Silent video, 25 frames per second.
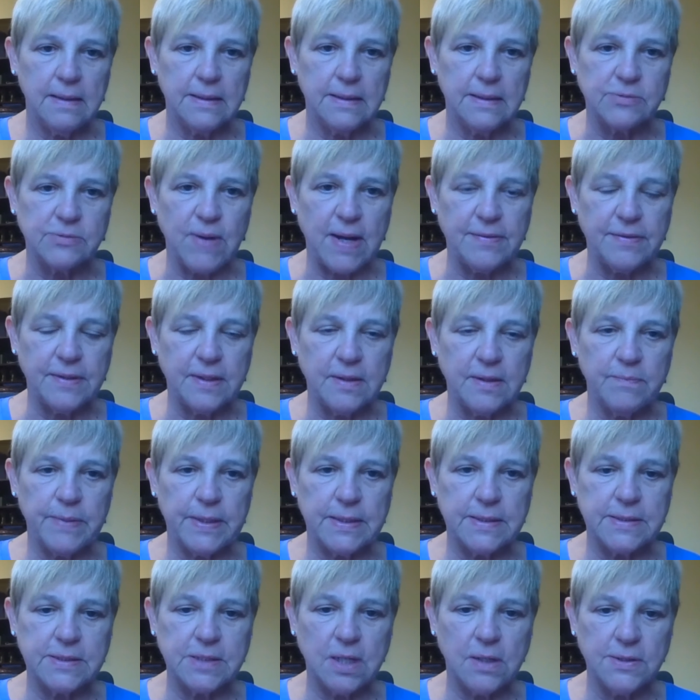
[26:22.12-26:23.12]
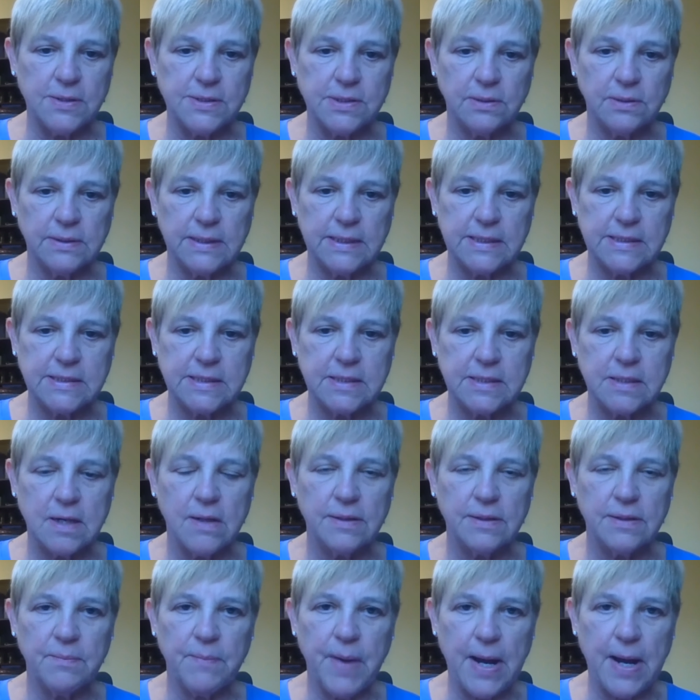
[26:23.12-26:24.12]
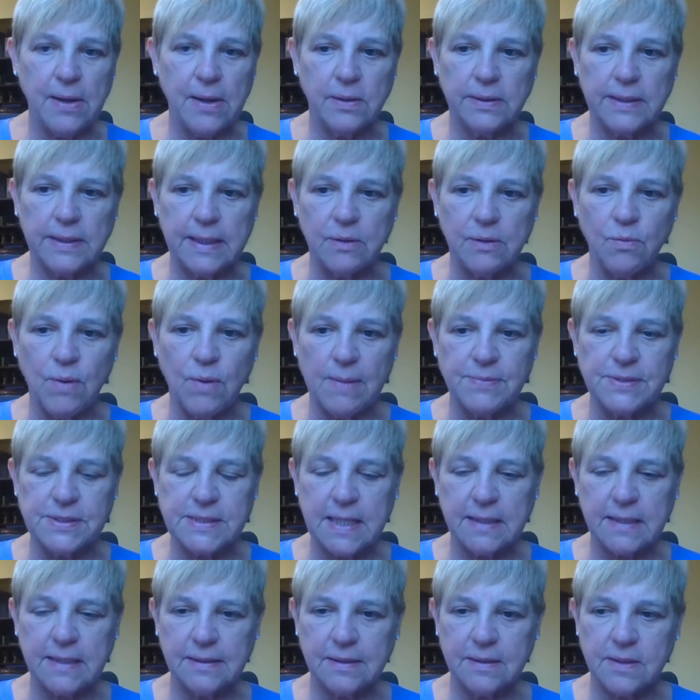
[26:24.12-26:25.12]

it's right there, but it's also listed on the BioLINCC website.